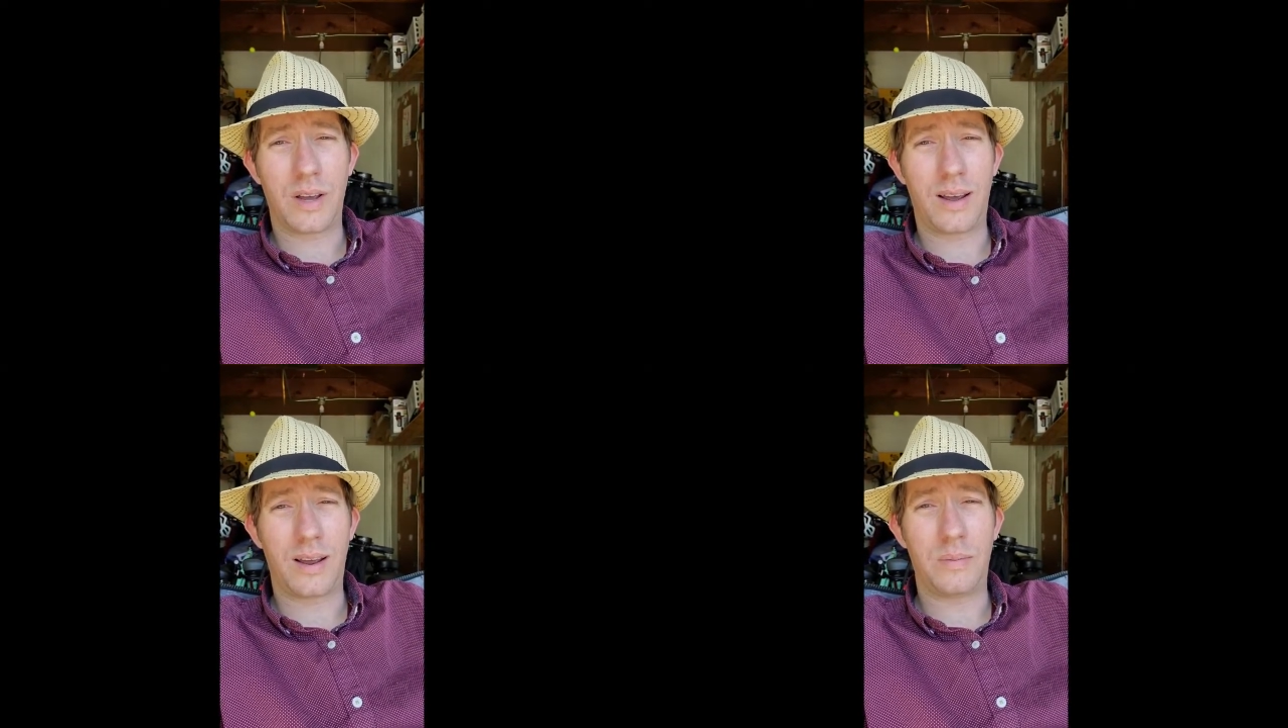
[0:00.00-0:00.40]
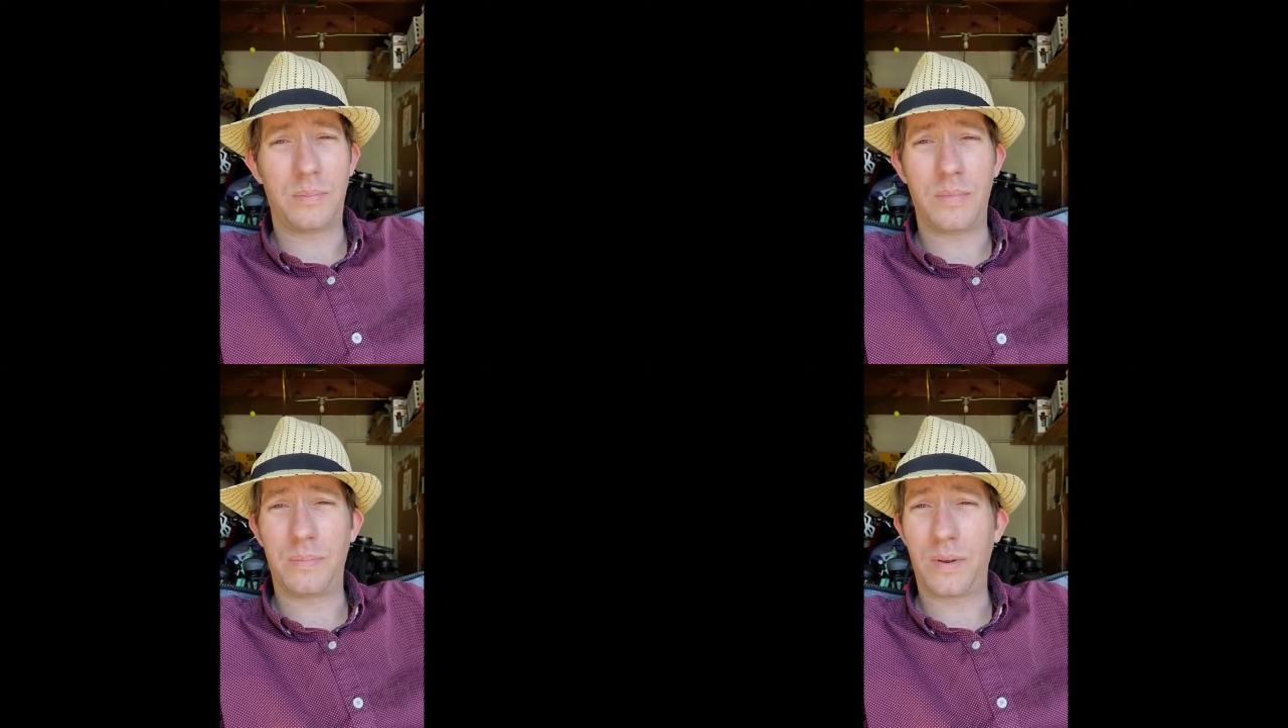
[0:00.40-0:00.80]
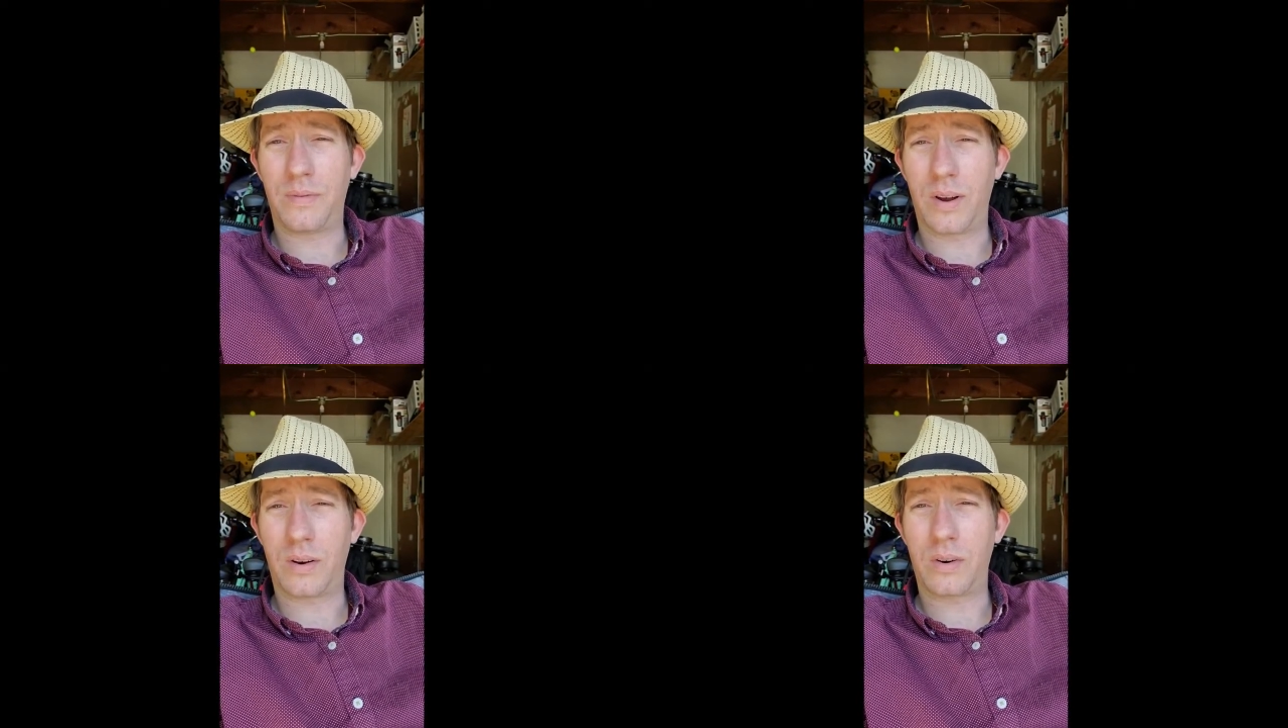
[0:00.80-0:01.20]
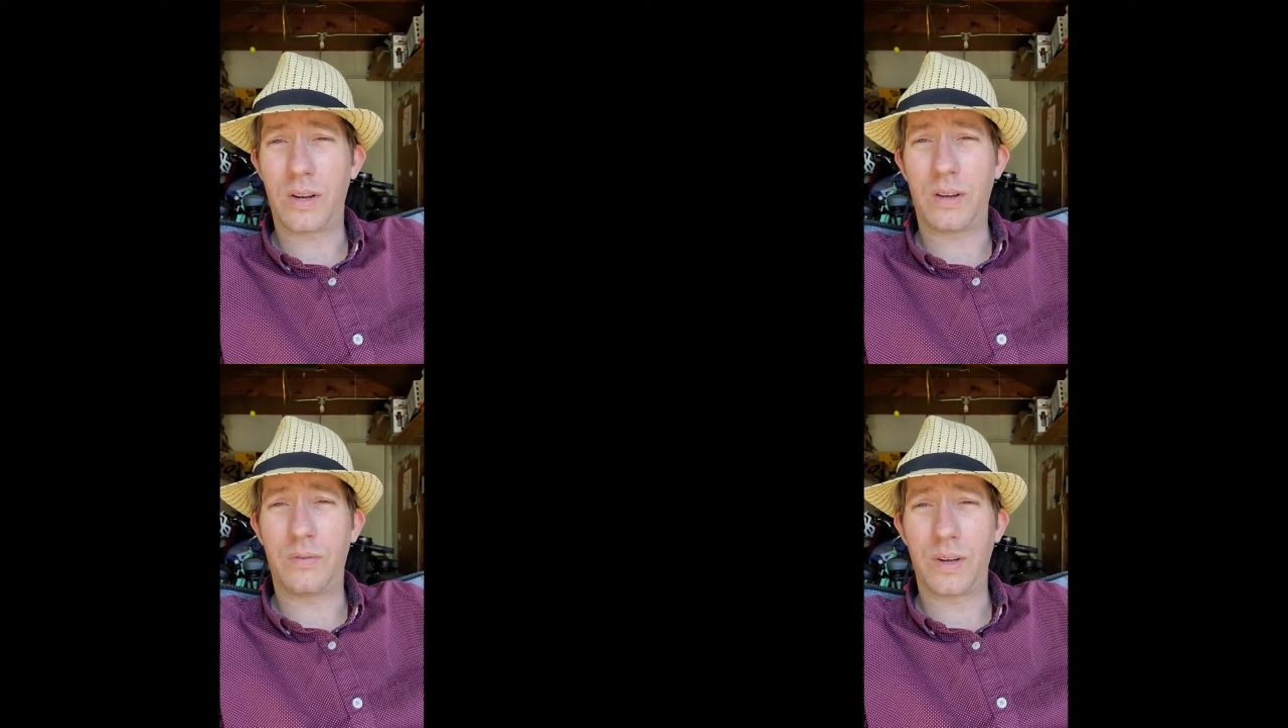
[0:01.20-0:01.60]
and be
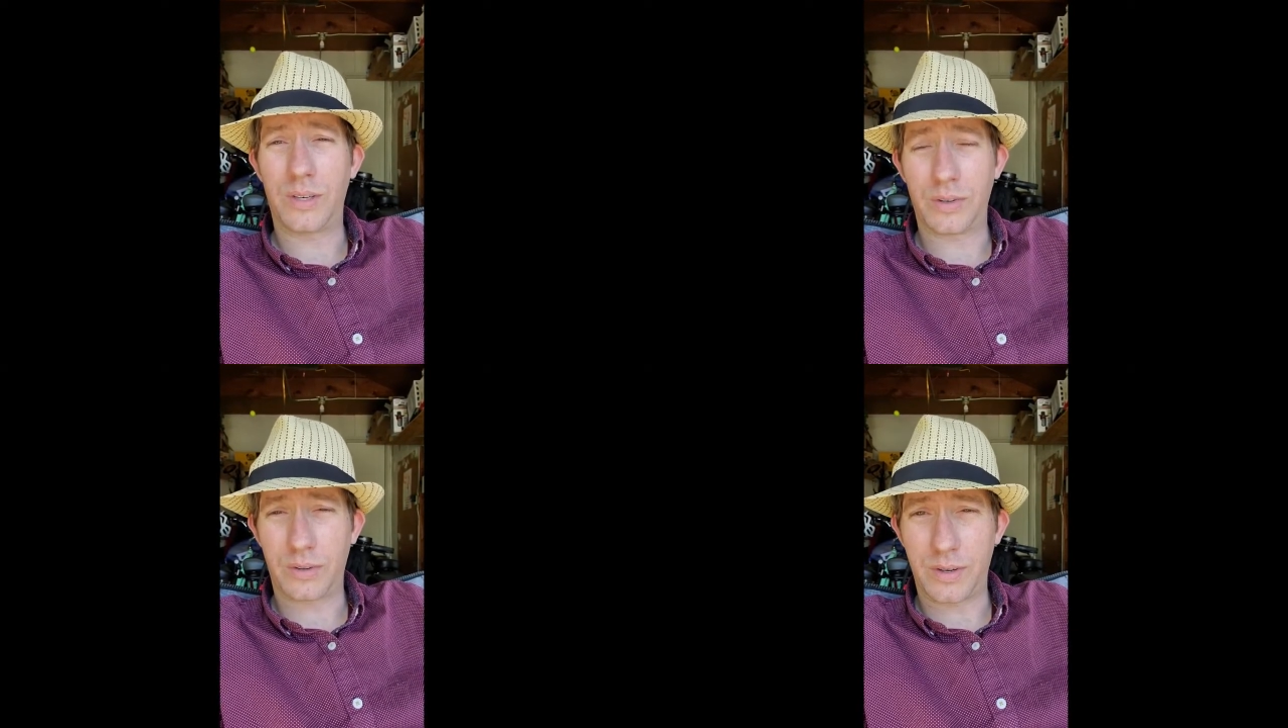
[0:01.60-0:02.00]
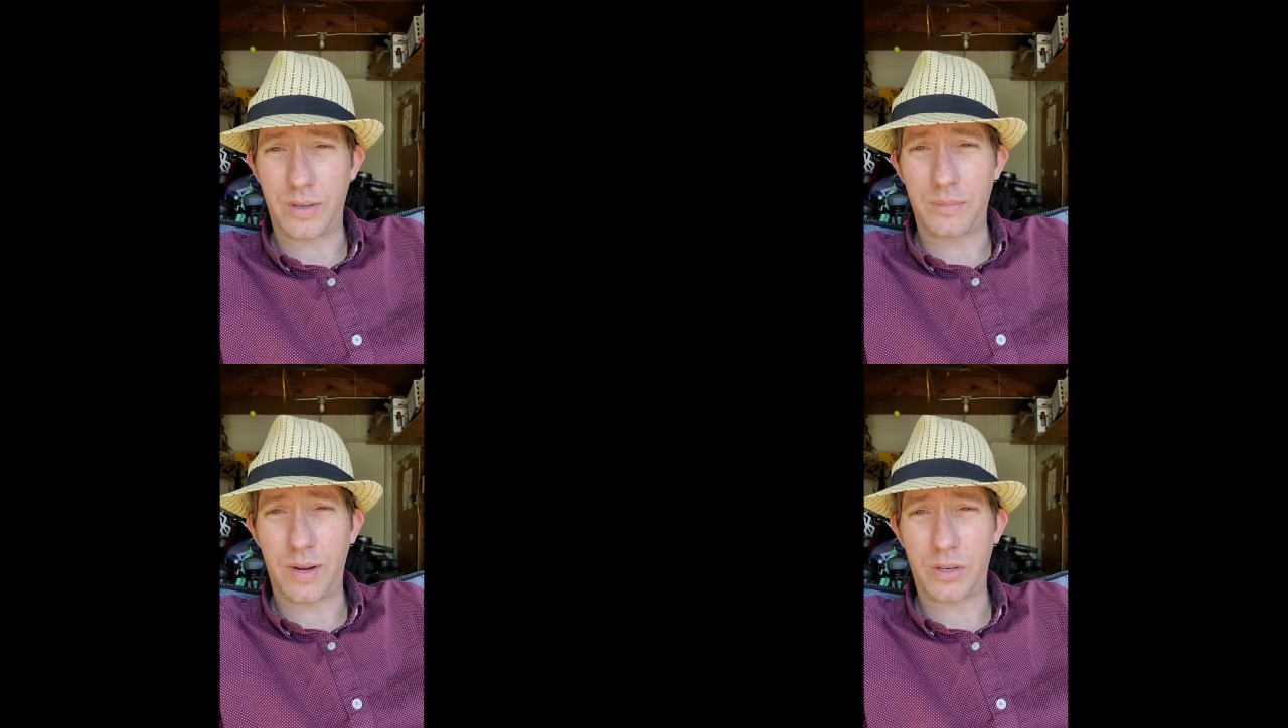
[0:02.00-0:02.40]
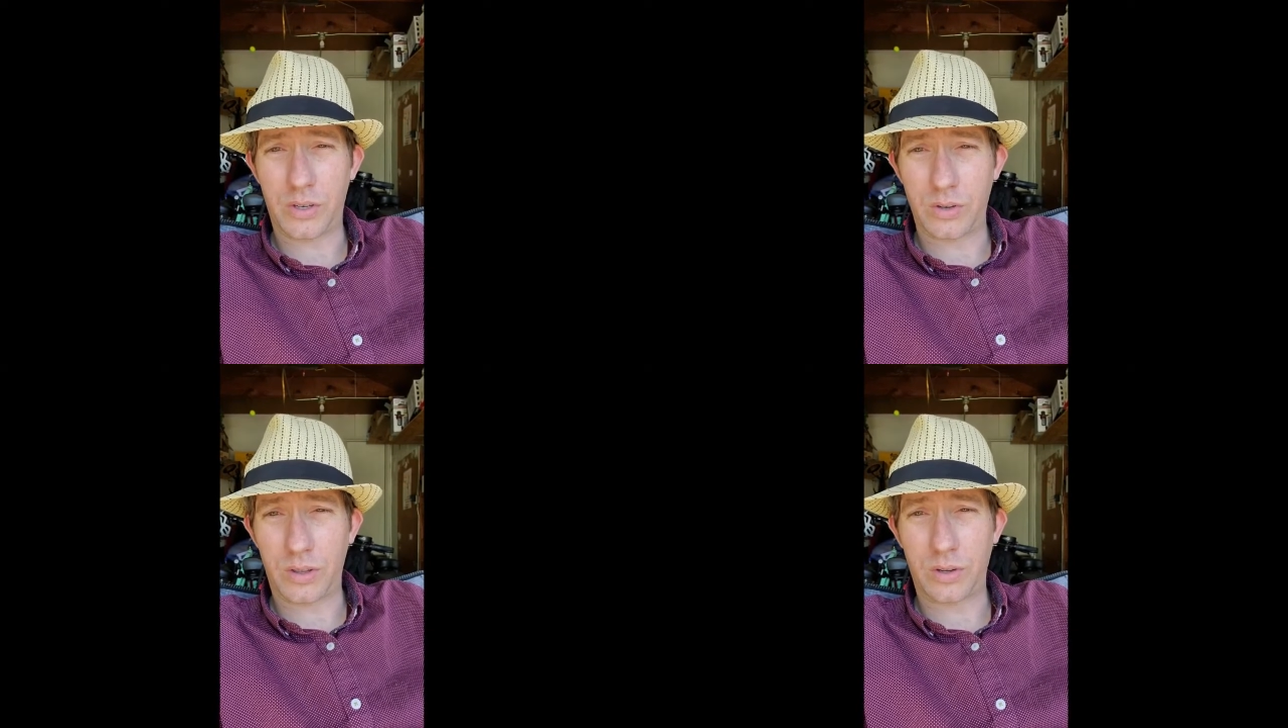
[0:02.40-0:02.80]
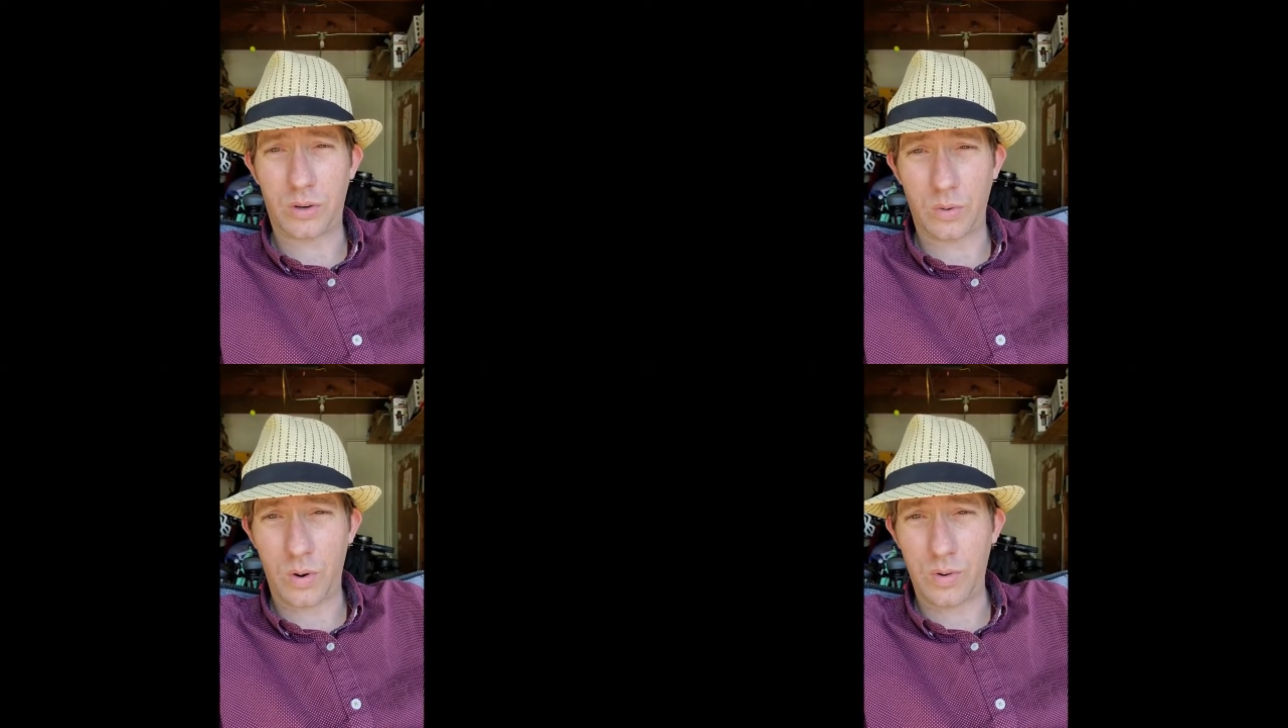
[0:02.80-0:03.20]
very vigilant to make sure that the
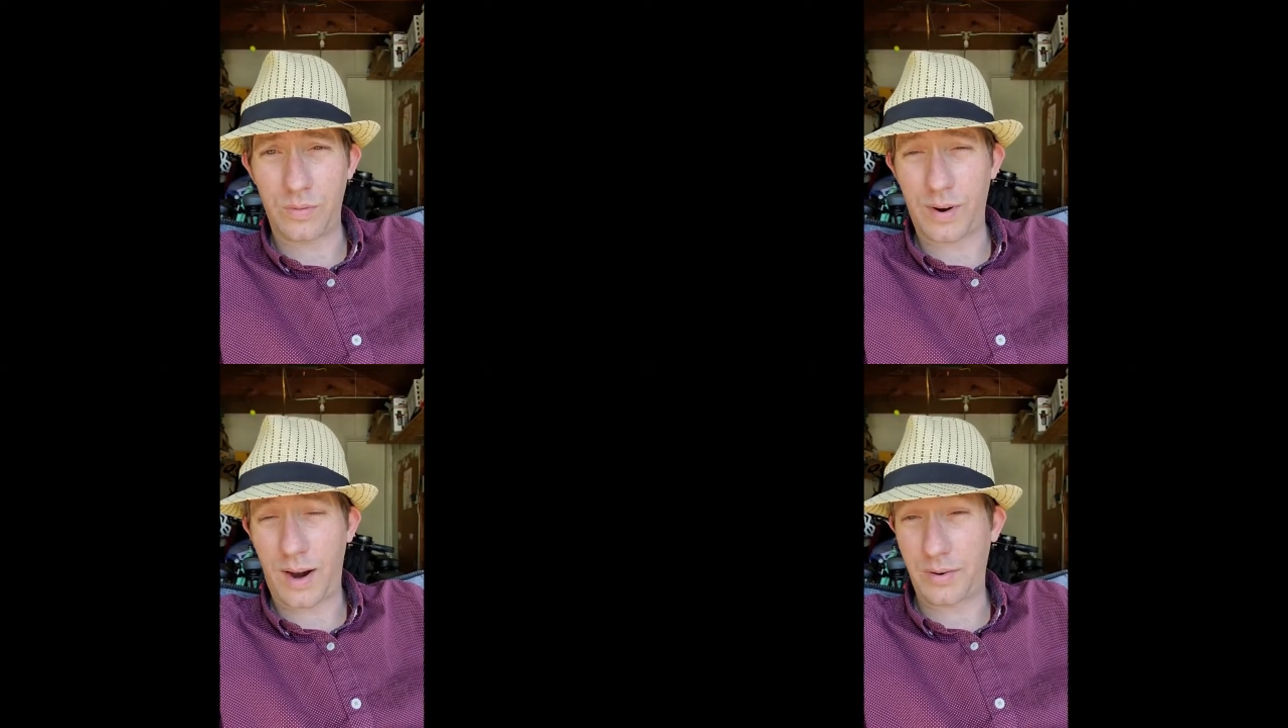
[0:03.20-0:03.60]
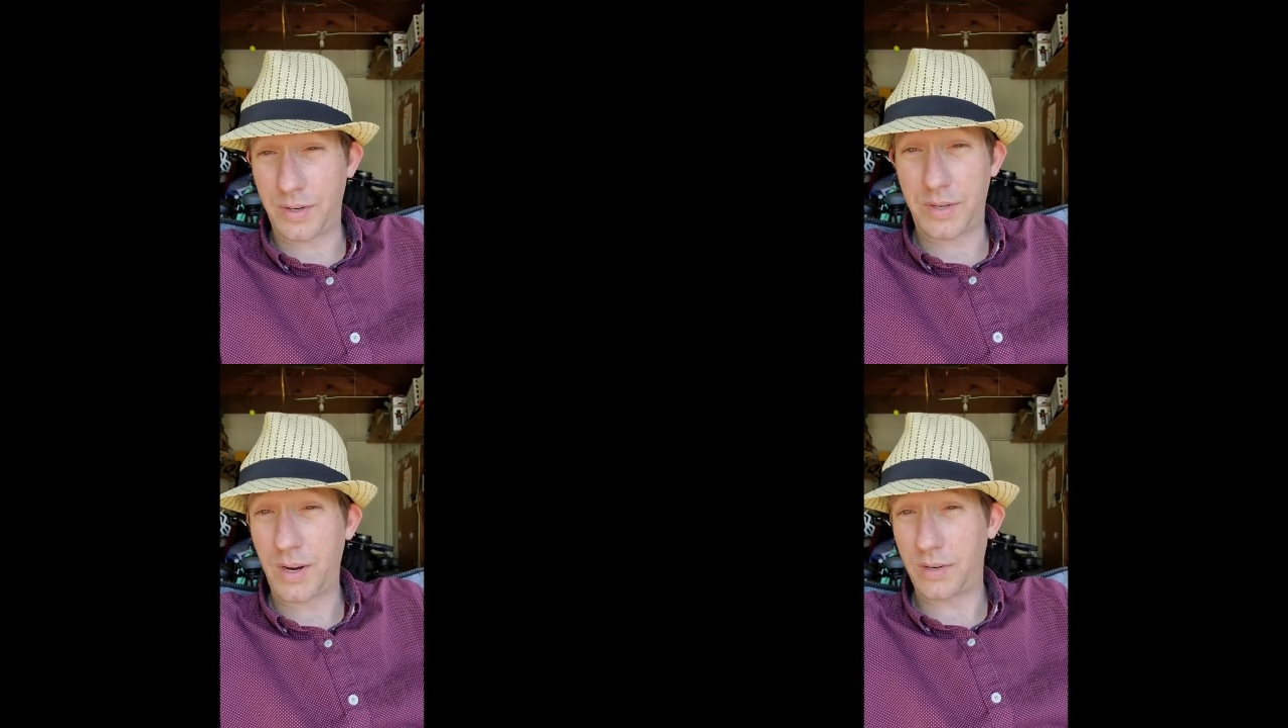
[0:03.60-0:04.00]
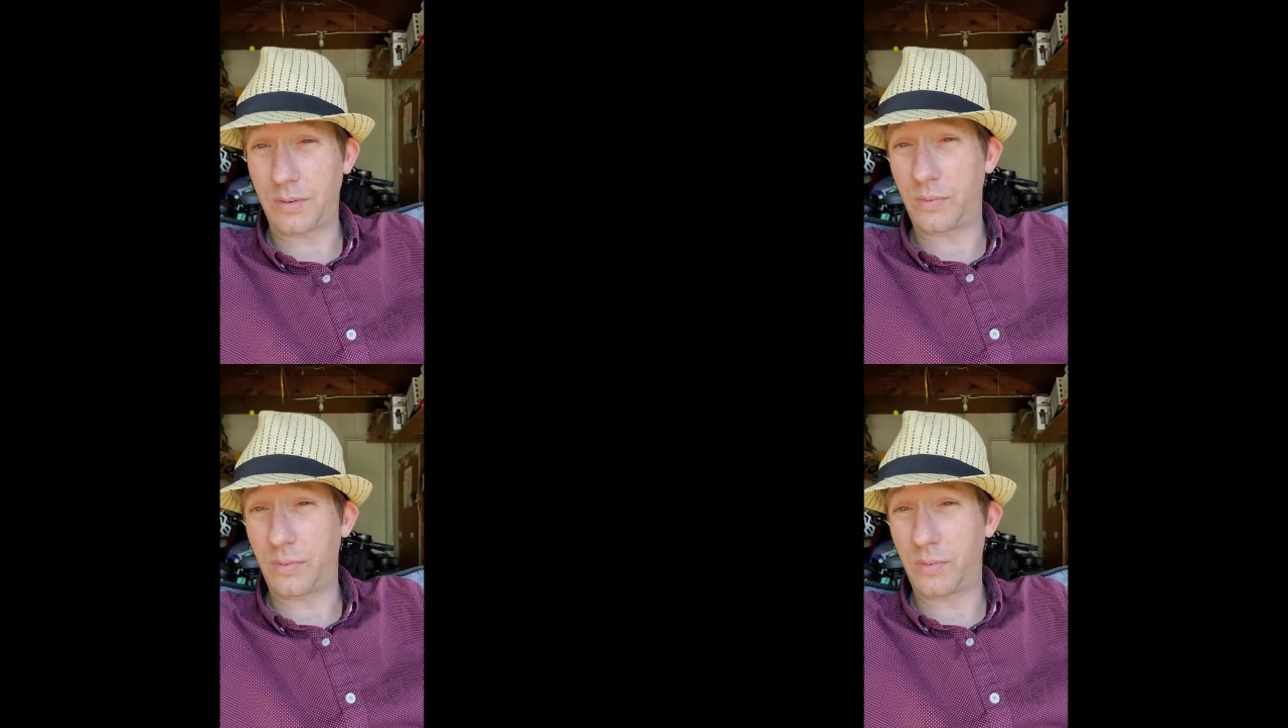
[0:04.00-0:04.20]
coronavirus doesn't